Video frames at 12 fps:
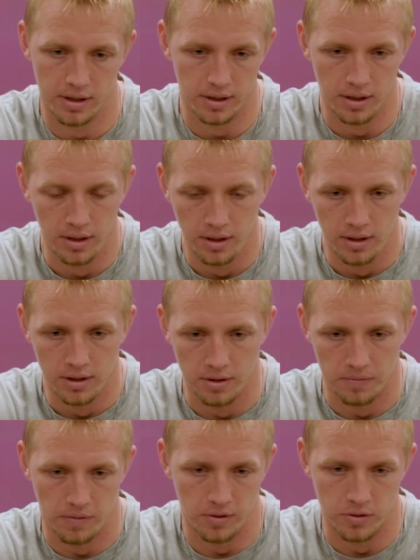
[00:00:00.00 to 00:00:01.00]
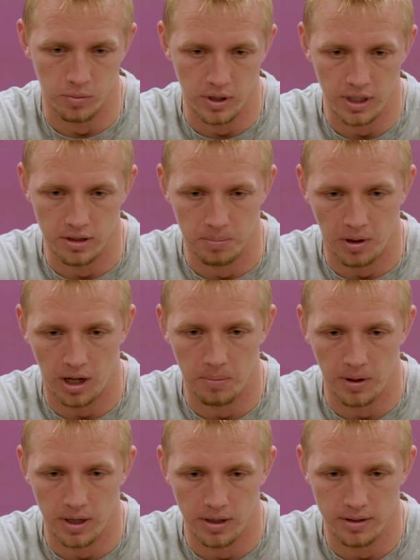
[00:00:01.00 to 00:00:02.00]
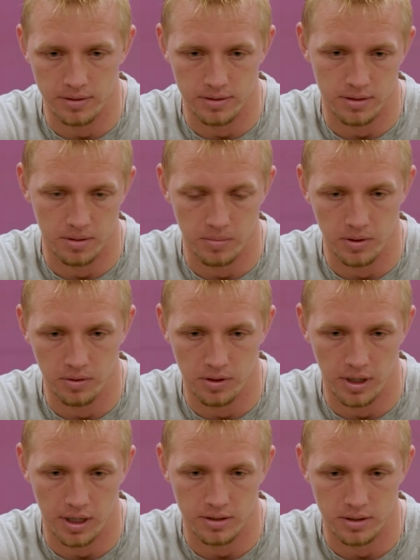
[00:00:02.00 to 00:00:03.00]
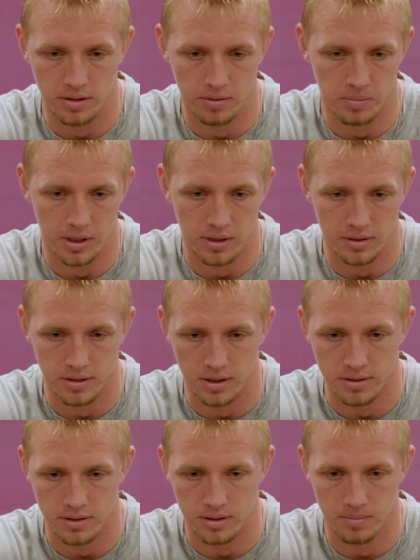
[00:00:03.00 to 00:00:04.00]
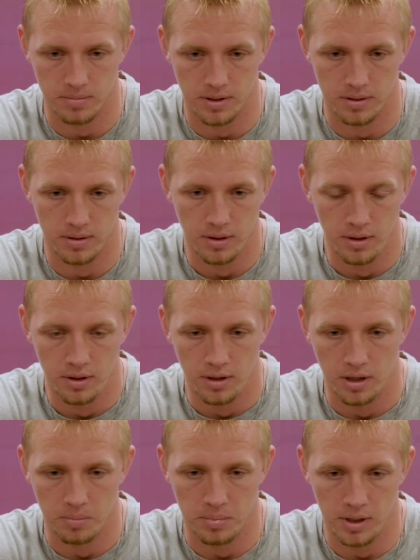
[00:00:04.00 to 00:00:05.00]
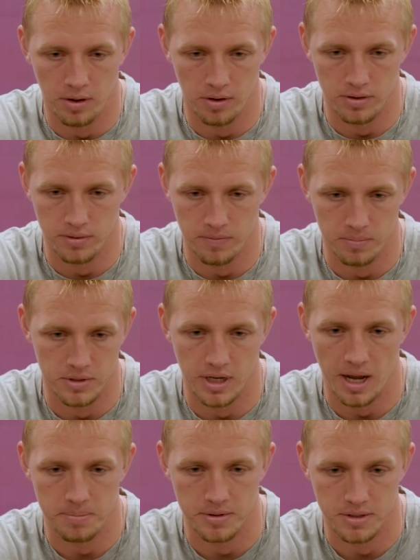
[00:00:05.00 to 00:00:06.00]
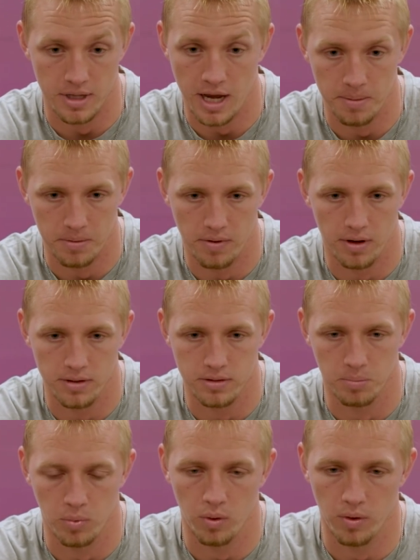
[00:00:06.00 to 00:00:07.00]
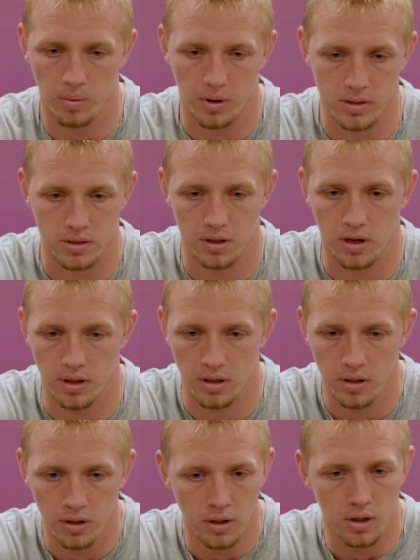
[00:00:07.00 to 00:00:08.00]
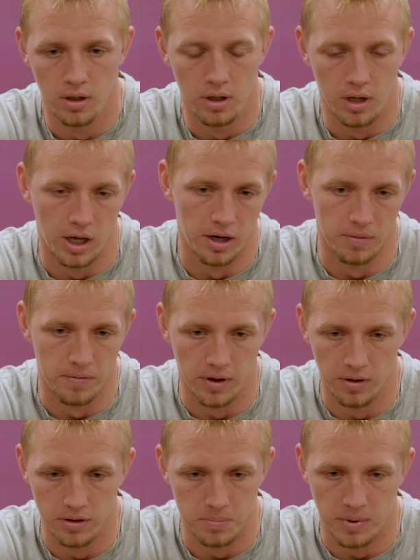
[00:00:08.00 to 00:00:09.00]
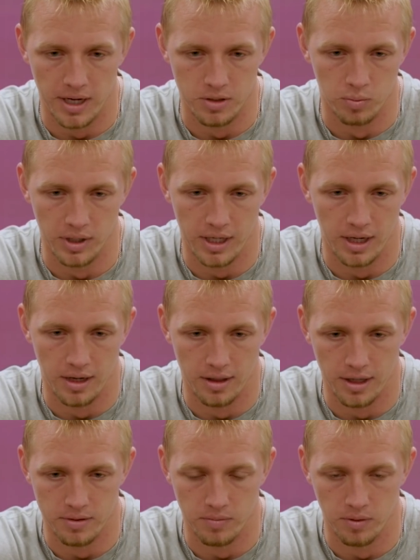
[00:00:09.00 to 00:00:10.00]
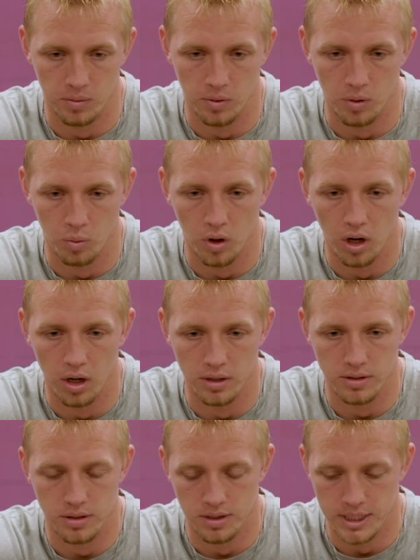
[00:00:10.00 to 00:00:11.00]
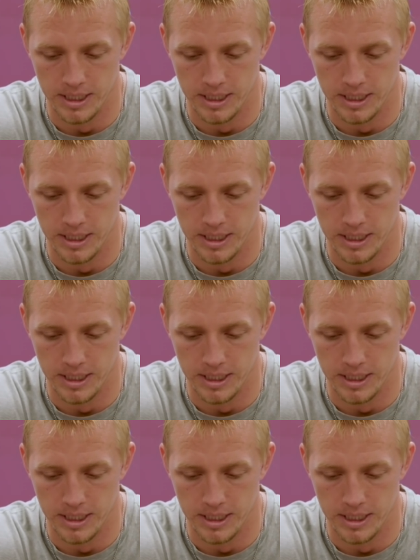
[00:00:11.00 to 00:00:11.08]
I think the first week, the bottom line is it's going to be who can execute and be consistent and be urgent from snap to snap across the board. Watched a lot of the NFL this past weekend, and that's really what it was.